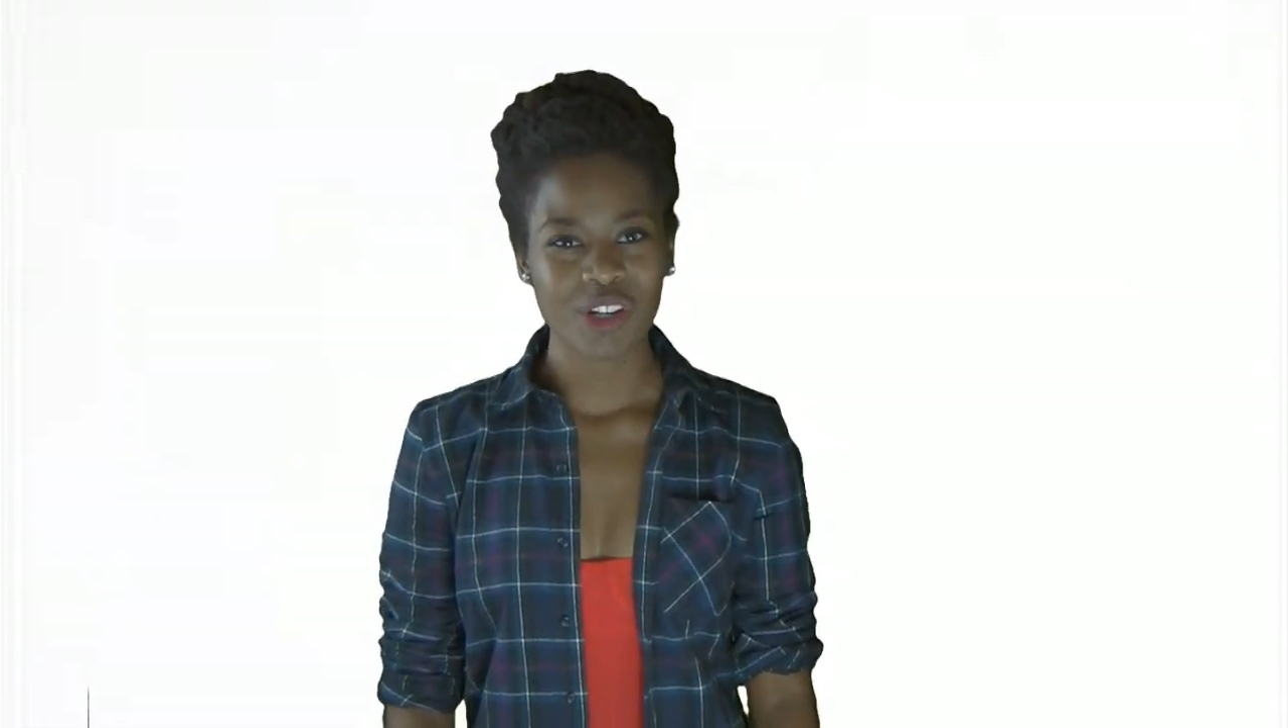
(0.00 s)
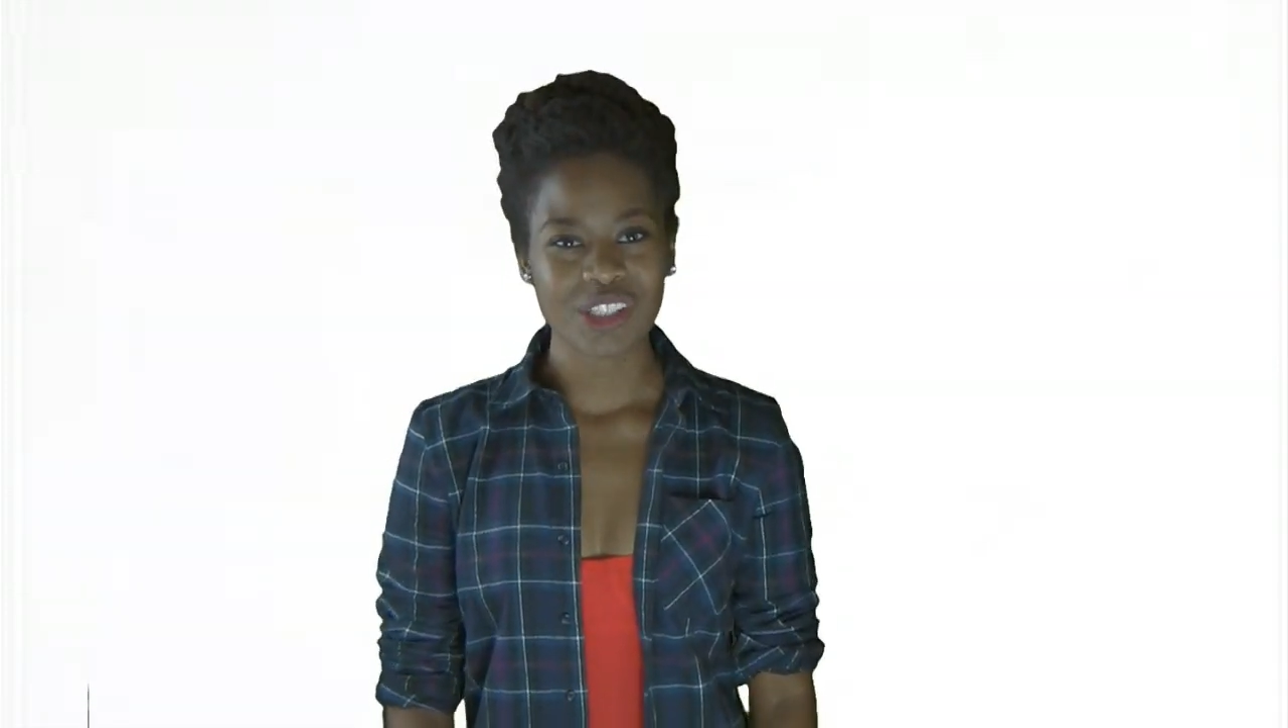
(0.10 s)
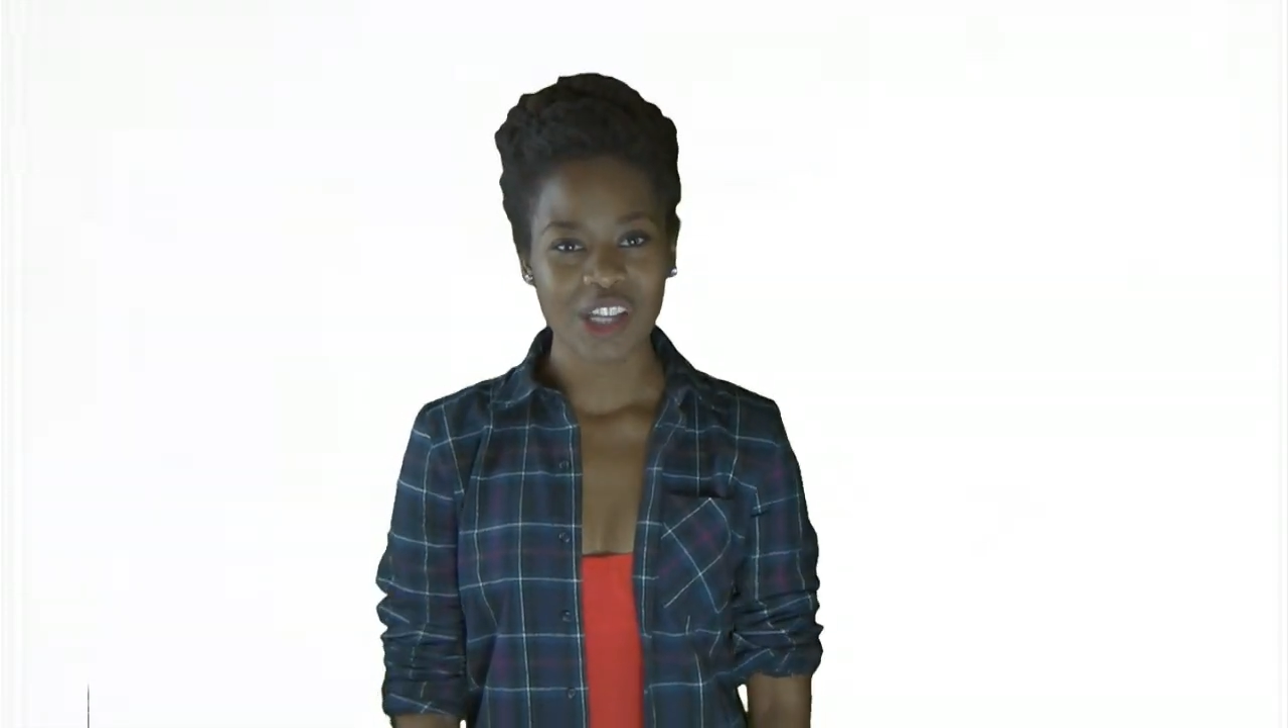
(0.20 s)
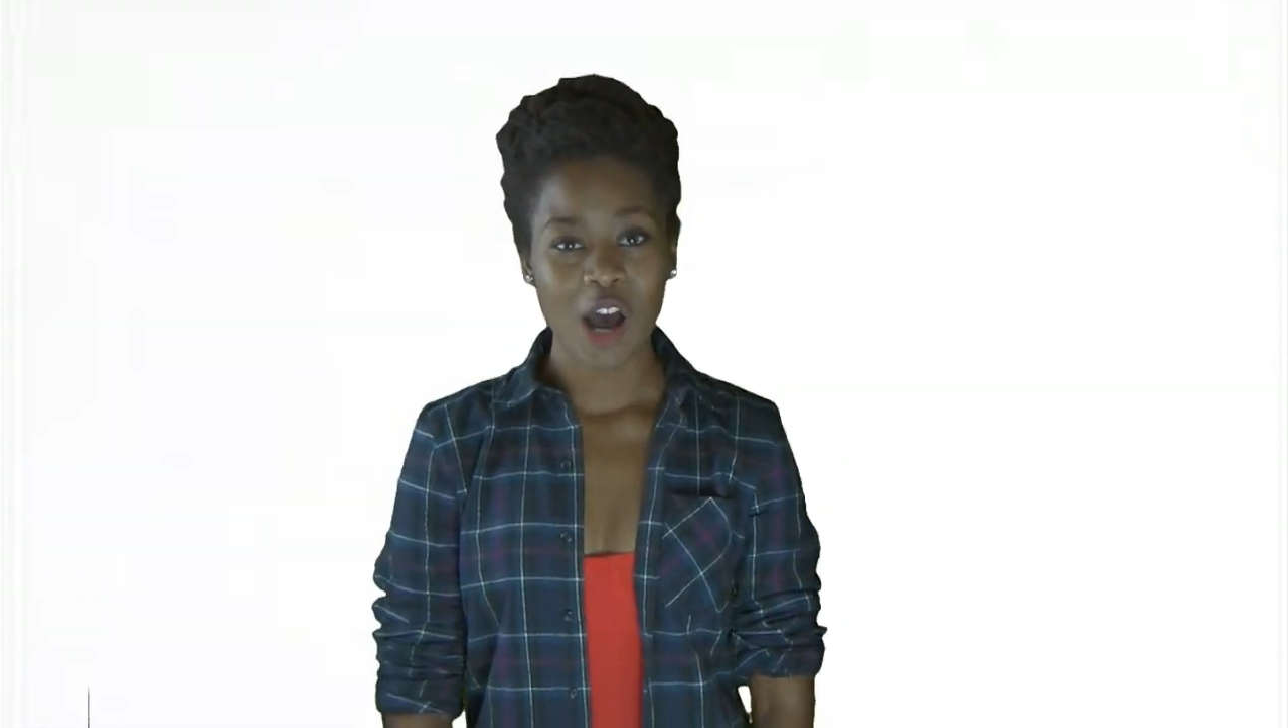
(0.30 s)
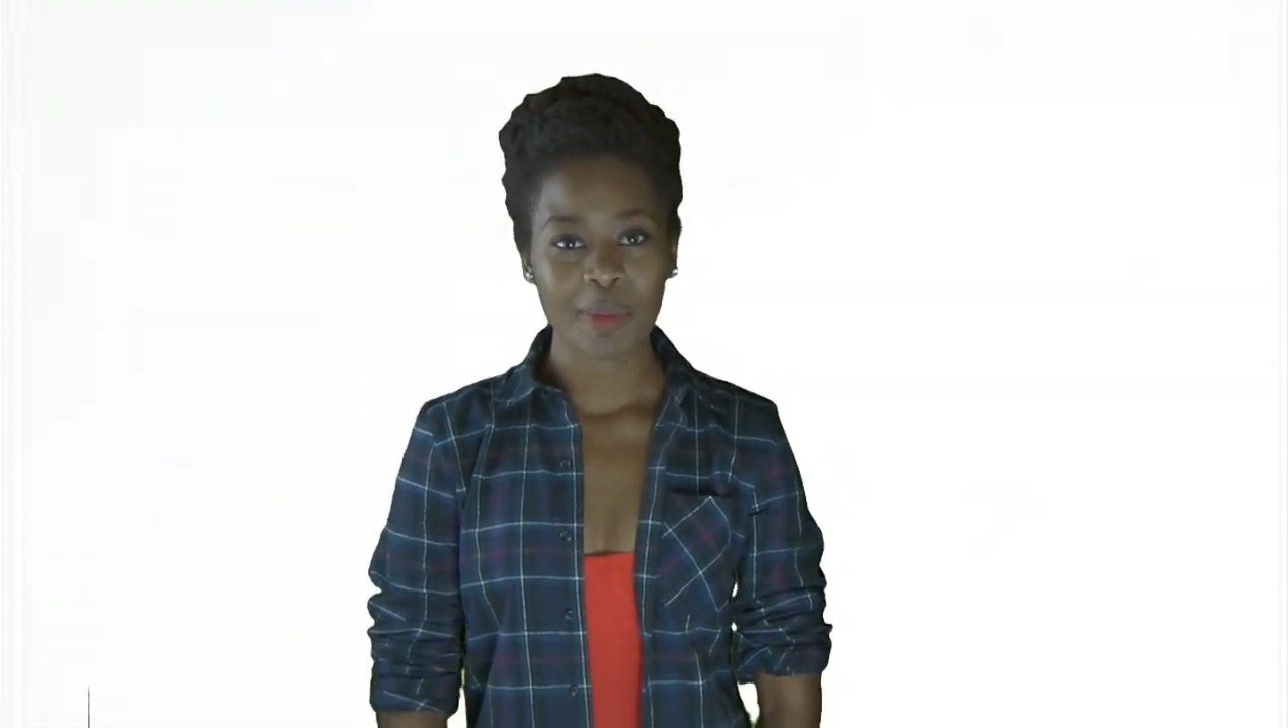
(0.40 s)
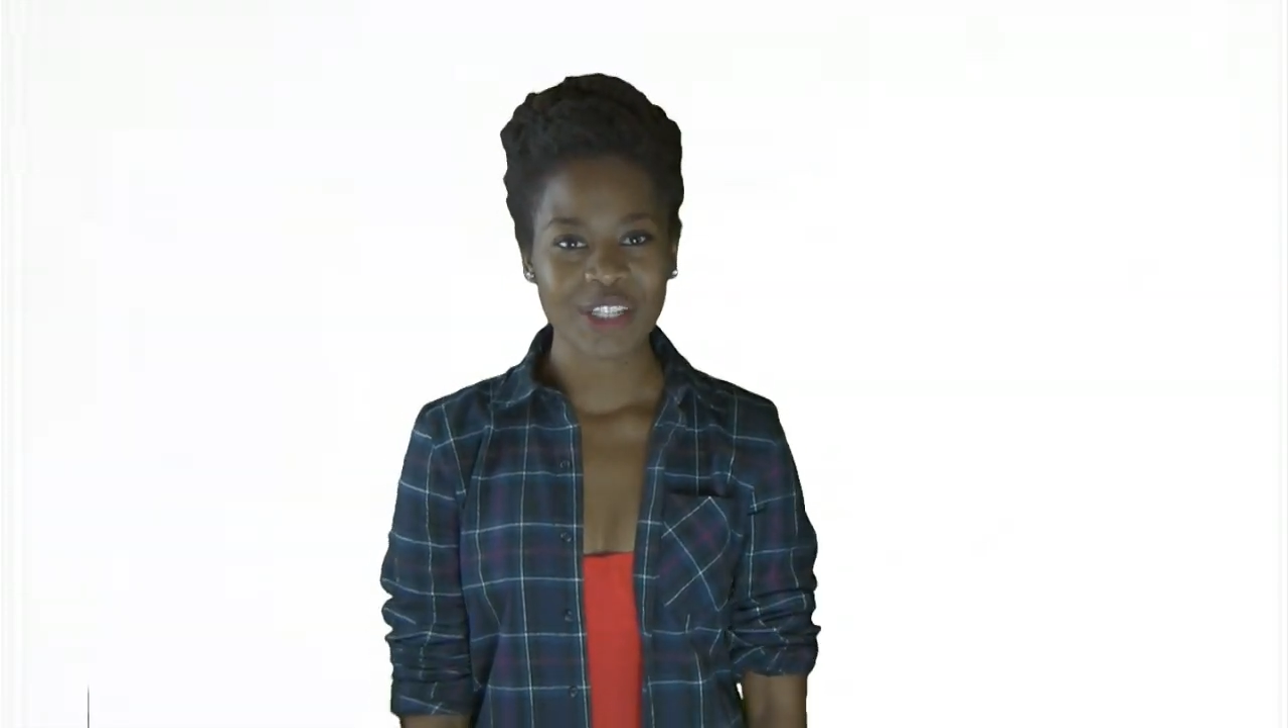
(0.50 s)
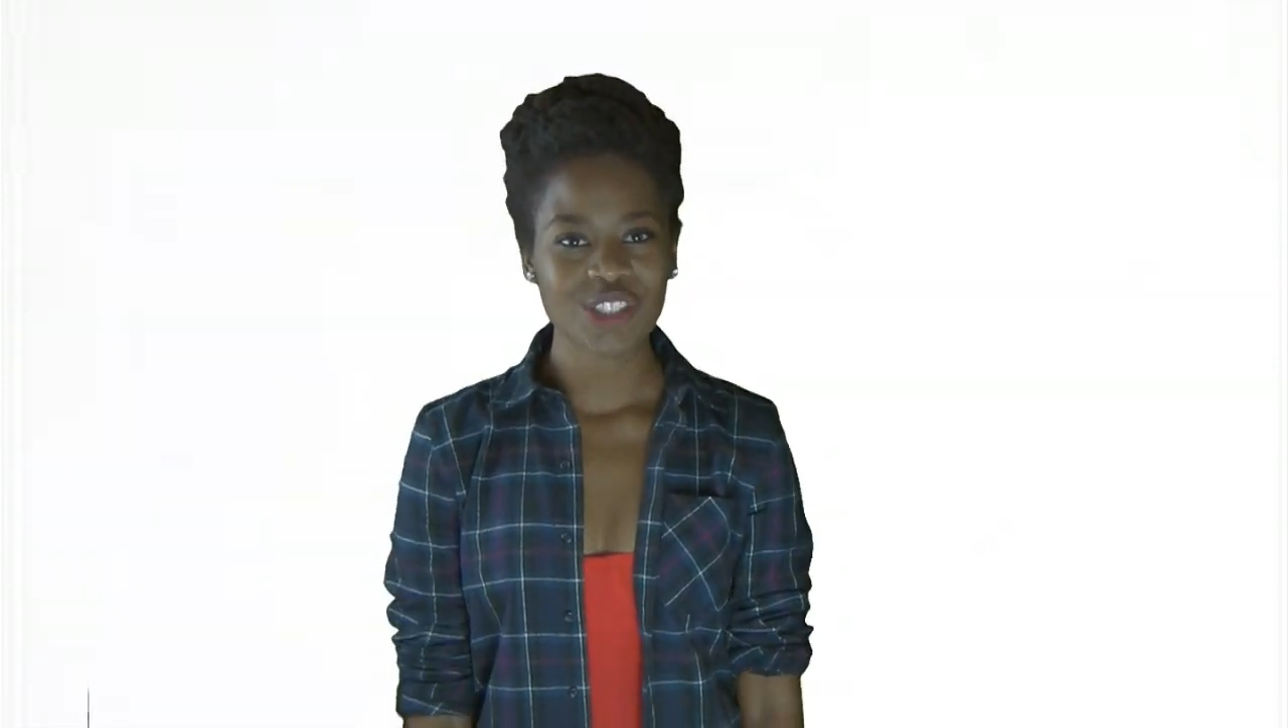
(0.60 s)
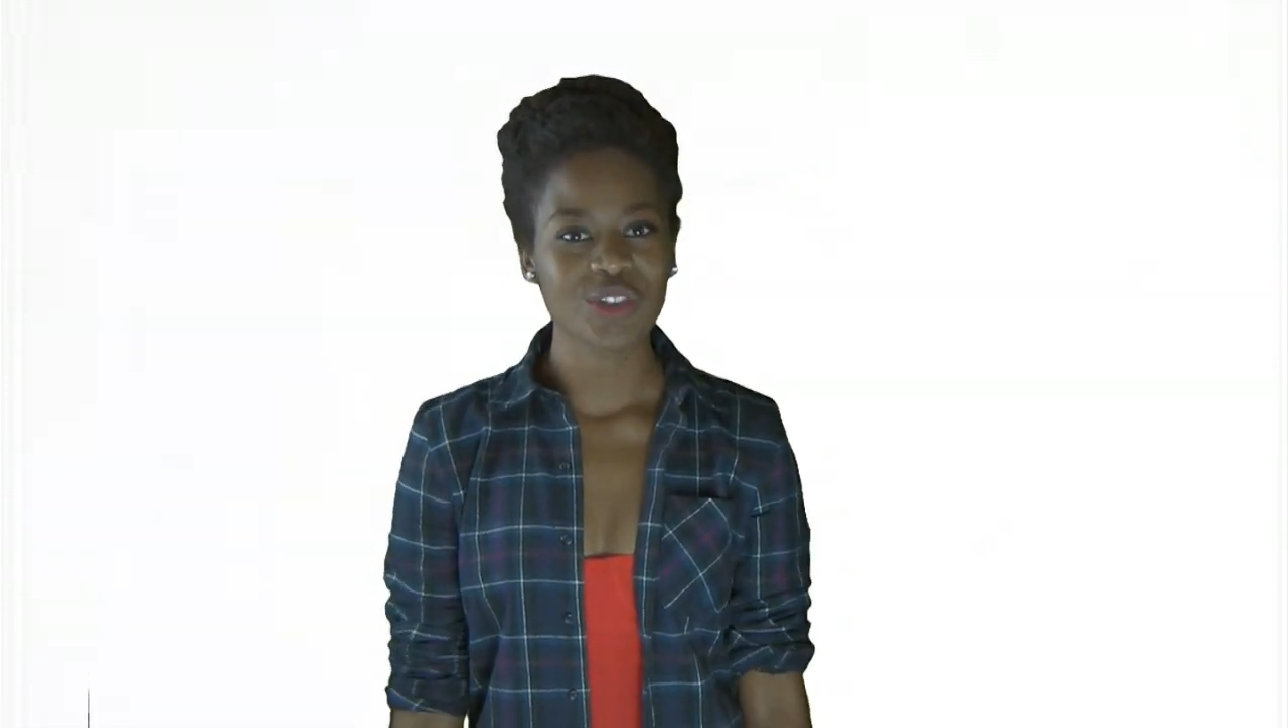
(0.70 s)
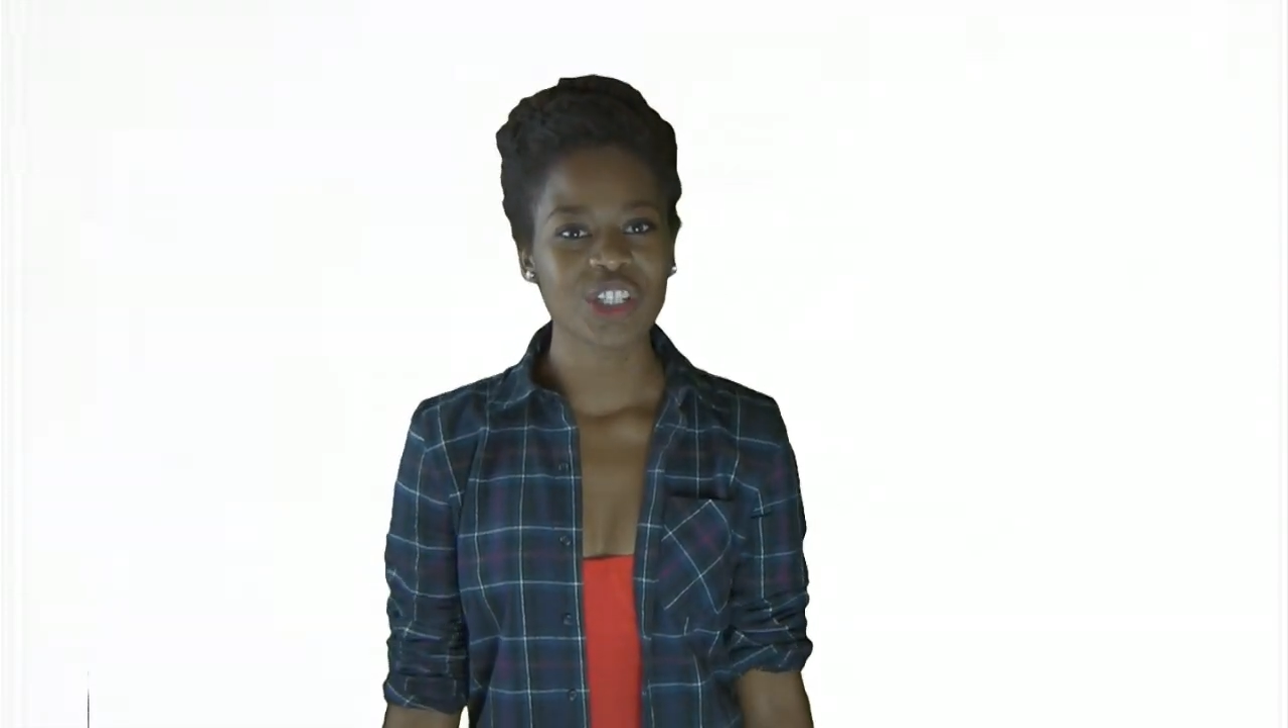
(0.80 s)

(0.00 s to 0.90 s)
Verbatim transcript: Mourdock's comments,